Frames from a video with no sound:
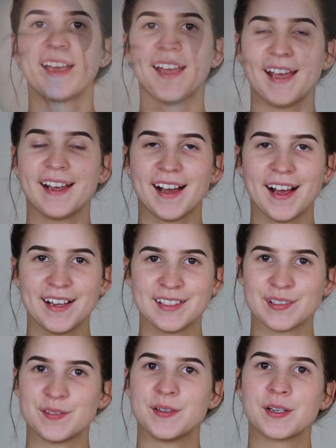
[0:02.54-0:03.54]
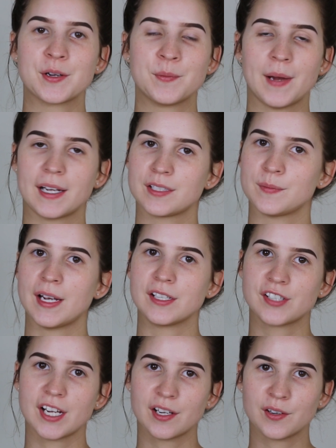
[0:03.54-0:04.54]
Hey guys, welcome back to my
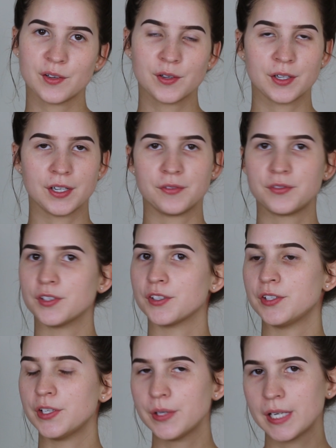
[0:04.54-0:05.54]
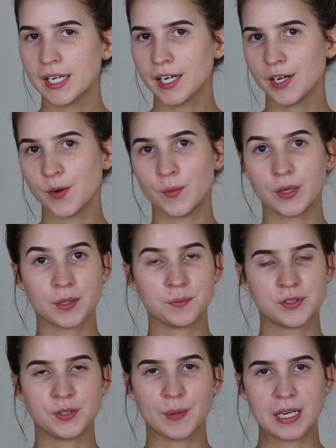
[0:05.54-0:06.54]
channel, or if you're new here, welcome
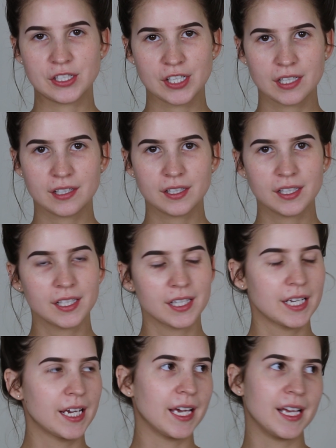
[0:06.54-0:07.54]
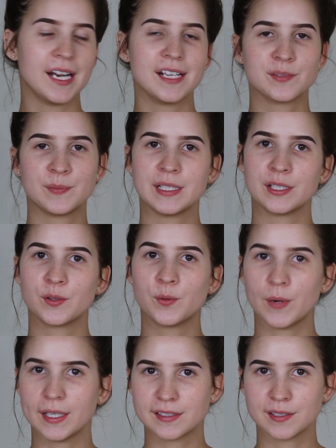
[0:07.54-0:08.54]
to my channel. It has been
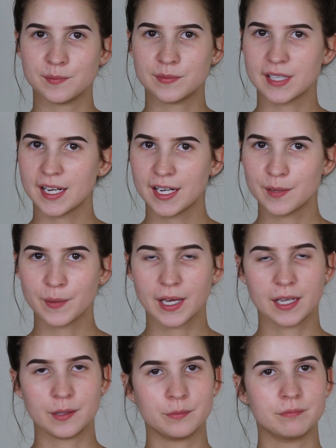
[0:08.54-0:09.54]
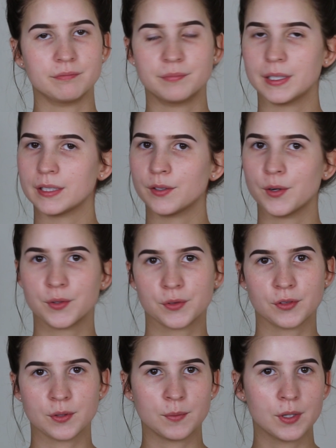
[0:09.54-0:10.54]
quite some time. I've been going
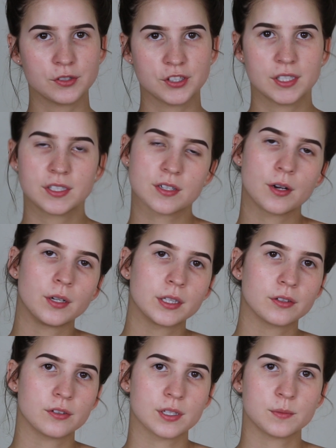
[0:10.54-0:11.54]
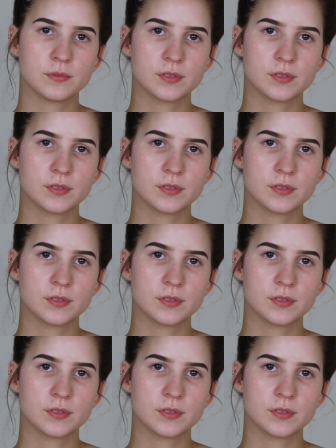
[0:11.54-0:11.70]
through the motions, going through